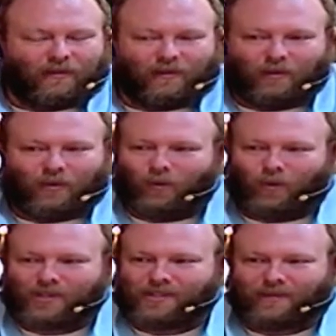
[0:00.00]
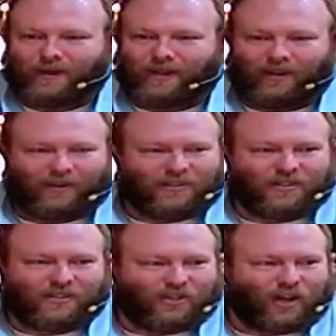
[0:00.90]
well, what's the big deal? It's
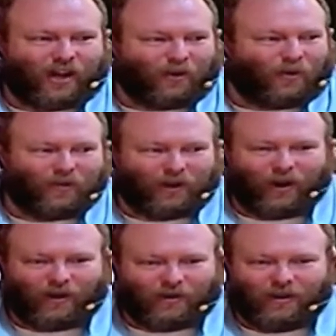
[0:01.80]
just a giant hole in the ground.